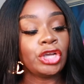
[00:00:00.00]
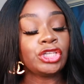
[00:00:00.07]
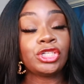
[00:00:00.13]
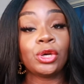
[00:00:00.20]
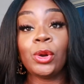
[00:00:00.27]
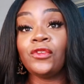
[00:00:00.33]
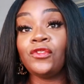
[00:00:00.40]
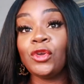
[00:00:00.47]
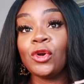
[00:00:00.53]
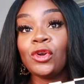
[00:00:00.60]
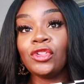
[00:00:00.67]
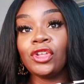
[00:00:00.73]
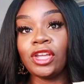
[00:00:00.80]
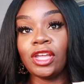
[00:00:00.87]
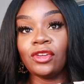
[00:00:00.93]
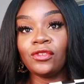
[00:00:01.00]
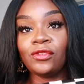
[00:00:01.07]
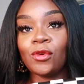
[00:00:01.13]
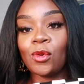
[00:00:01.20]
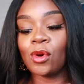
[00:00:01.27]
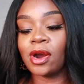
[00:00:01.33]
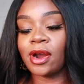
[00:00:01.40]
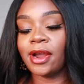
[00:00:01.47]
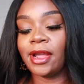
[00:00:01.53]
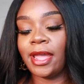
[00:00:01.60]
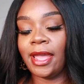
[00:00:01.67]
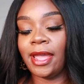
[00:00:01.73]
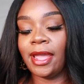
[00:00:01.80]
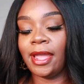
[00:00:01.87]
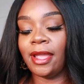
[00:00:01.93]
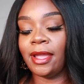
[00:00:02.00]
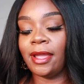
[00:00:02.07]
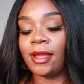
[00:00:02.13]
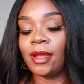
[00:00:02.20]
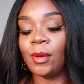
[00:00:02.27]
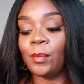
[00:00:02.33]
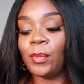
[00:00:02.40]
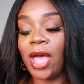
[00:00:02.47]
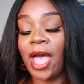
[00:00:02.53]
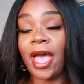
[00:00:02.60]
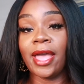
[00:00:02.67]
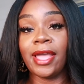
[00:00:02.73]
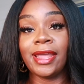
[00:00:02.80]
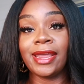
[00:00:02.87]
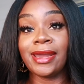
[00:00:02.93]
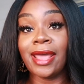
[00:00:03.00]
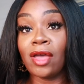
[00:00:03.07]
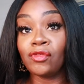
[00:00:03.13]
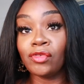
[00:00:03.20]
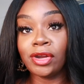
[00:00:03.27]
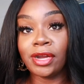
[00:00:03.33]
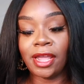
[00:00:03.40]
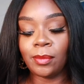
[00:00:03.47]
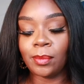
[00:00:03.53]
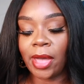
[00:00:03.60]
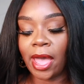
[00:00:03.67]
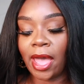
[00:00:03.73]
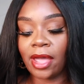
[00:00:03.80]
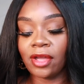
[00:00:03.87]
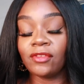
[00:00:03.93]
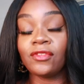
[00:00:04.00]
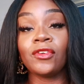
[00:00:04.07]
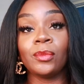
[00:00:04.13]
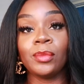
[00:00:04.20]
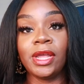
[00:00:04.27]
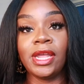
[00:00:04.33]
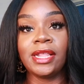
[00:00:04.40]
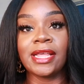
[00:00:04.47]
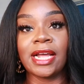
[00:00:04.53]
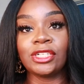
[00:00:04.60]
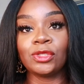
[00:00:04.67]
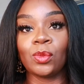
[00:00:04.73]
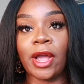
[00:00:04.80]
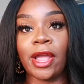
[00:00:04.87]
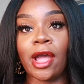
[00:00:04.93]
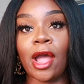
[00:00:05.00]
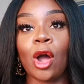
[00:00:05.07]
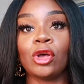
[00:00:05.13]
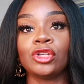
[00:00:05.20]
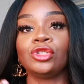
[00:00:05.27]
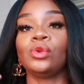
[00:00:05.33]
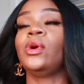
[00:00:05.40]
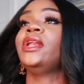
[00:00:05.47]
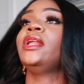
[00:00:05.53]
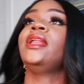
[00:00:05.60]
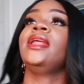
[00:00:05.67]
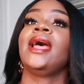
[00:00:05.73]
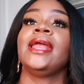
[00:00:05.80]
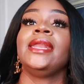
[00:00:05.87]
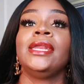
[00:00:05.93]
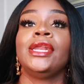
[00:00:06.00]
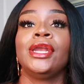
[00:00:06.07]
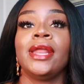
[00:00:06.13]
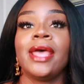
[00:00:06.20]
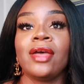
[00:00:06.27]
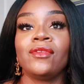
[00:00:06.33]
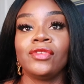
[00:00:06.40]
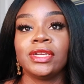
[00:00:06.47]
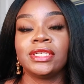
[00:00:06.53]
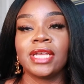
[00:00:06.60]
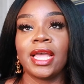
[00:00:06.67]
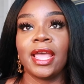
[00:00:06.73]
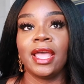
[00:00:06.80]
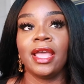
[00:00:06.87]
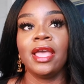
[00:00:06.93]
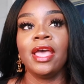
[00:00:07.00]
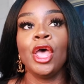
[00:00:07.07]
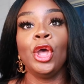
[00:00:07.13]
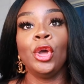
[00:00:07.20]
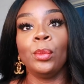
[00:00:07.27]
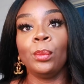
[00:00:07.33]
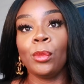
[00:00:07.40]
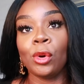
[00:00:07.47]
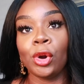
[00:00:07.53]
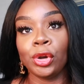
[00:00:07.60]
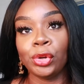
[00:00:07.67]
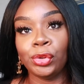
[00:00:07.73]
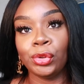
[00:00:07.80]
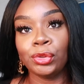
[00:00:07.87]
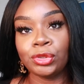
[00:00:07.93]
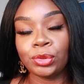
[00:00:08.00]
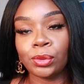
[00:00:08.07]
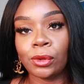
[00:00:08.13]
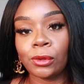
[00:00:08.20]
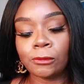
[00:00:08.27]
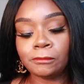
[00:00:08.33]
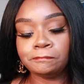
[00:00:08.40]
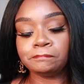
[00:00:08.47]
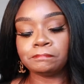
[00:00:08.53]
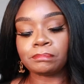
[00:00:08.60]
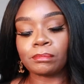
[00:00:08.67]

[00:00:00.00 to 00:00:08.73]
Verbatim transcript: So if you're looking for a bag, an everyday bag, for me, that's why I also wanted it. I needed an everyday, more neutral,